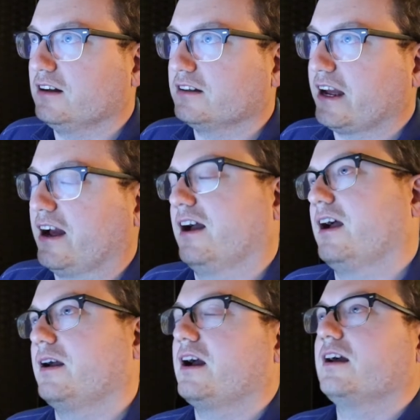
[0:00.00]
yeah,
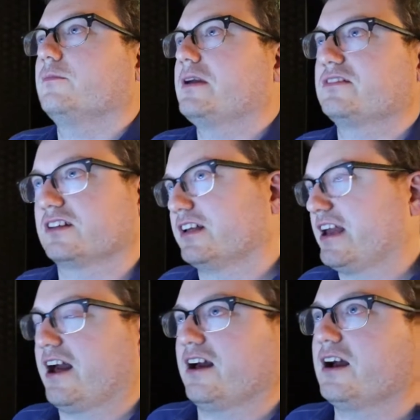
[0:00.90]
I basically,
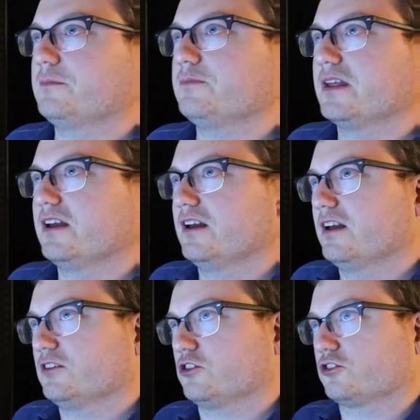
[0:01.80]
yeah, I'm
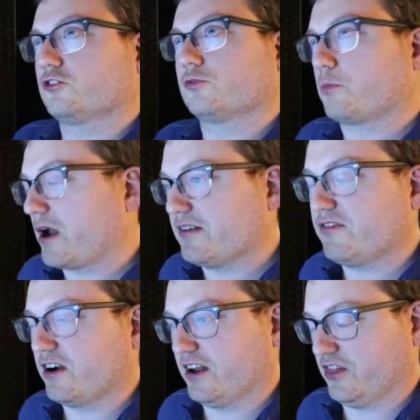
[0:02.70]
just spread
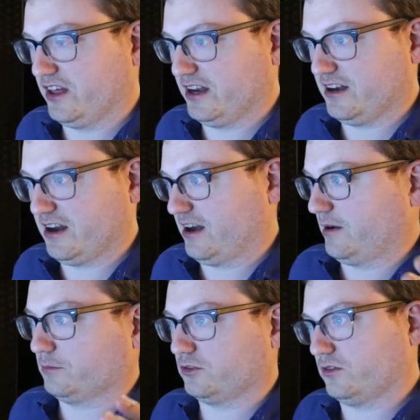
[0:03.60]
very thin
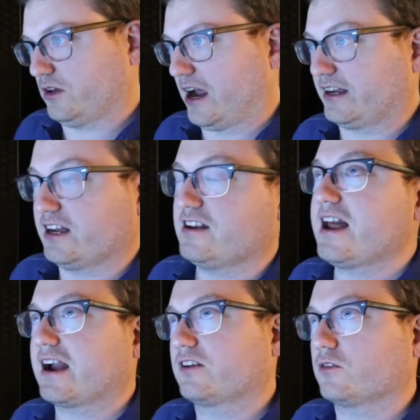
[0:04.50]
and I
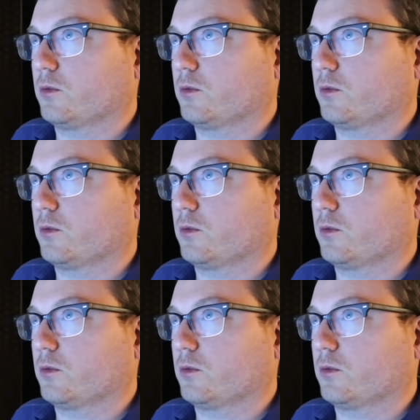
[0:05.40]
connect